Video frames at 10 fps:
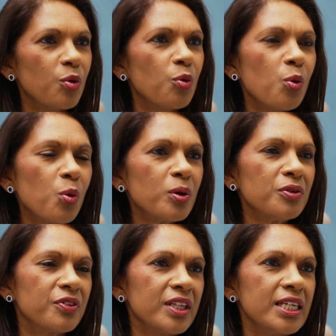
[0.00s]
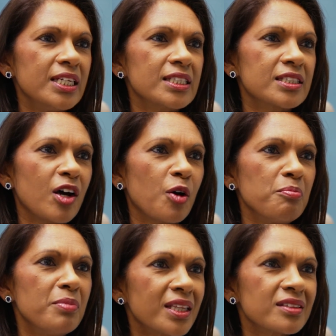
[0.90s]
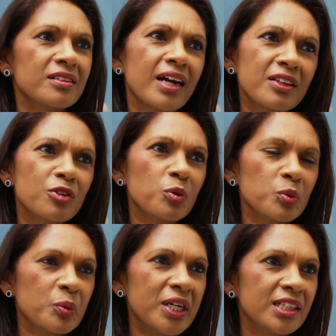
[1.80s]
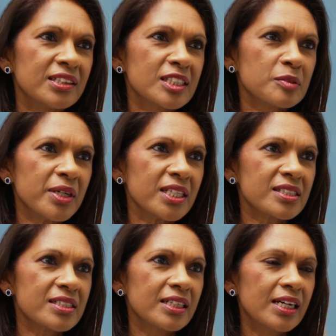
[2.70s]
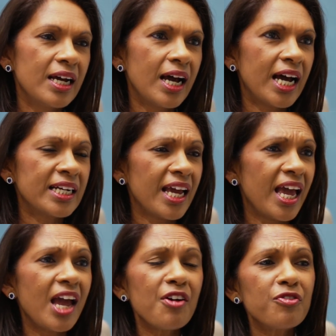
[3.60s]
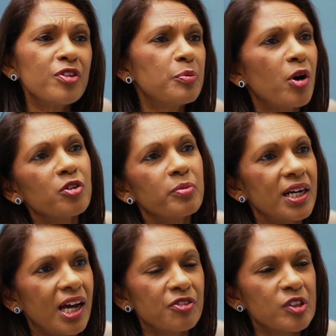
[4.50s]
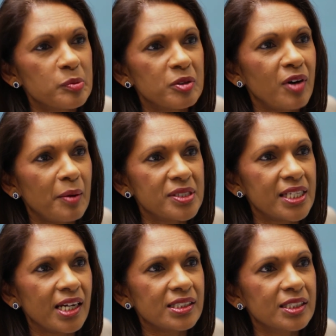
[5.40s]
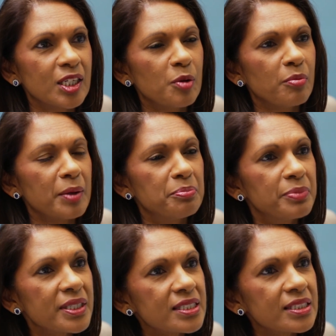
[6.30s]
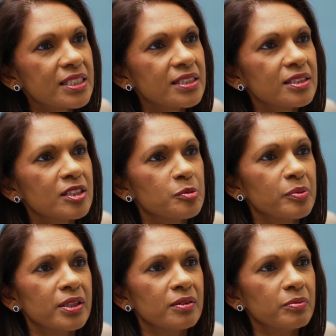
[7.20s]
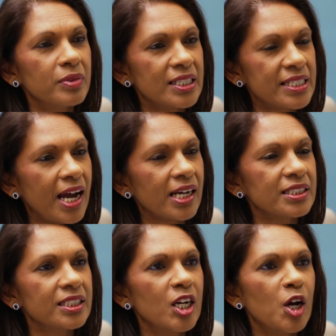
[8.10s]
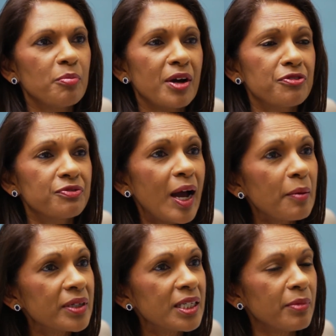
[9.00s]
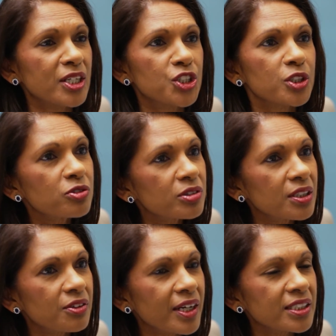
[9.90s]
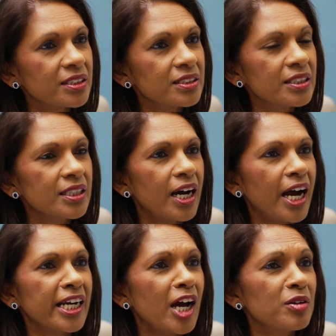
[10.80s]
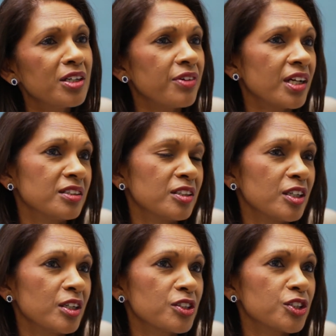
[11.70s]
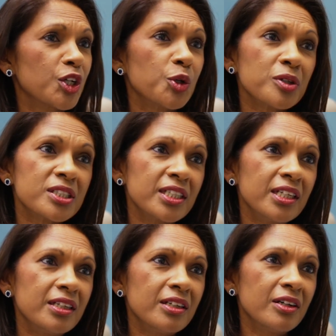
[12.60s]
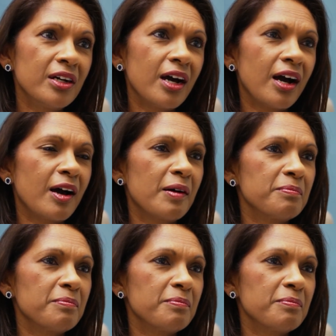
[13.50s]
All of these are myths that I thought we had dismissed. And every part of my life has been ransacked. My business has been attacked. My family, my children are threatened. I now live under security. I